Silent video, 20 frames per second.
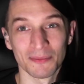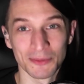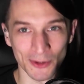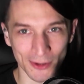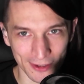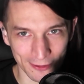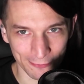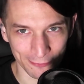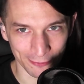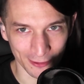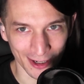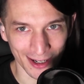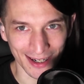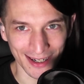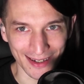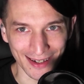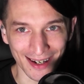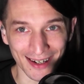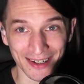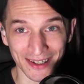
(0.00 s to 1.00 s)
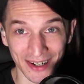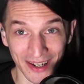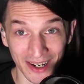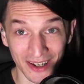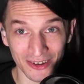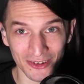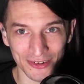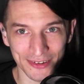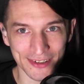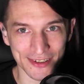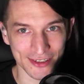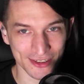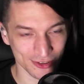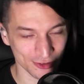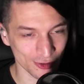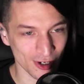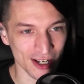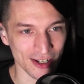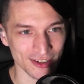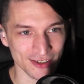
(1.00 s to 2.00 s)
I'm doing fine. I can handle this
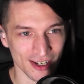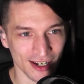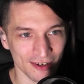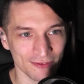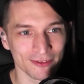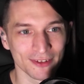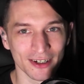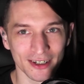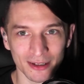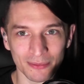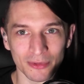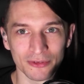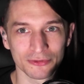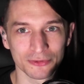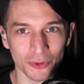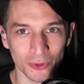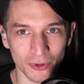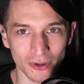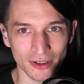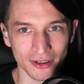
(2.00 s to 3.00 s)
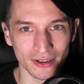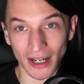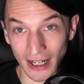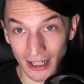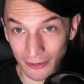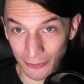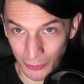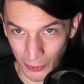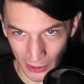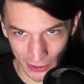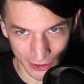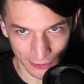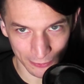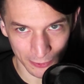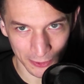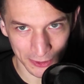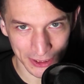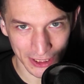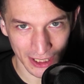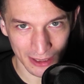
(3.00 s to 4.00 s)
stress. I've done it before. I have worked a
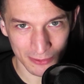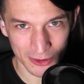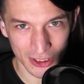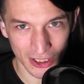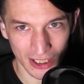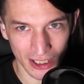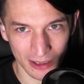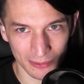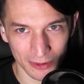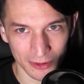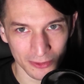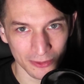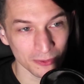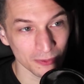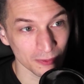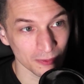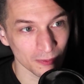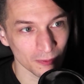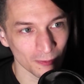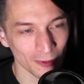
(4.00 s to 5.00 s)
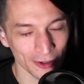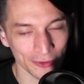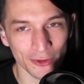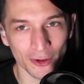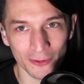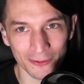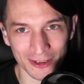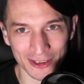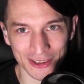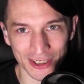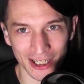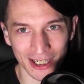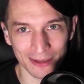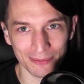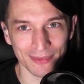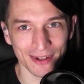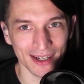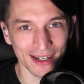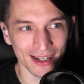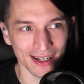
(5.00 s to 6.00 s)
full-time job with
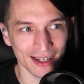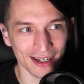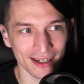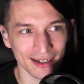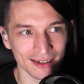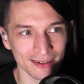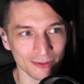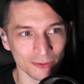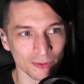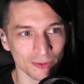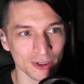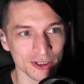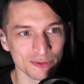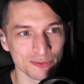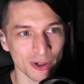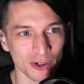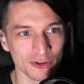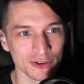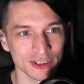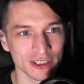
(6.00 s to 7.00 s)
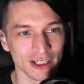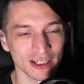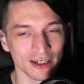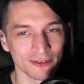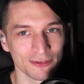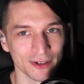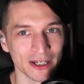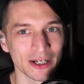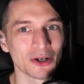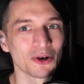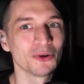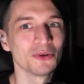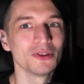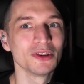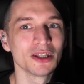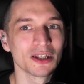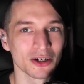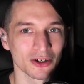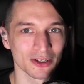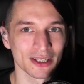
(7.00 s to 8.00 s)
overtime and was posting a video
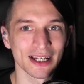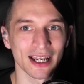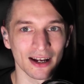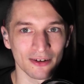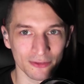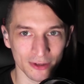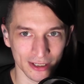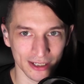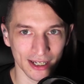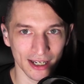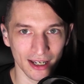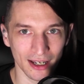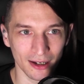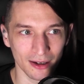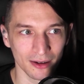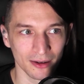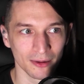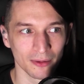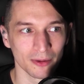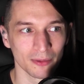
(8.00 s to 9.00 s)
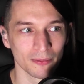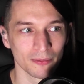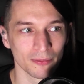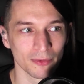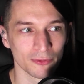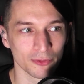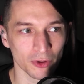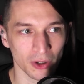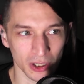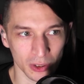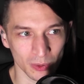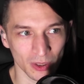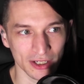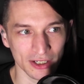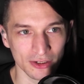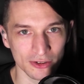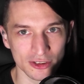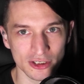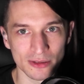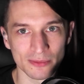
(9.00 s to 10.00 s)
literally every day before I quit
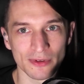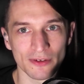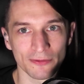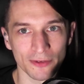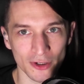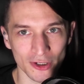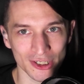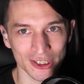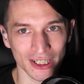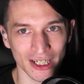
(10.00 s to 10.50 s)
YouTube the first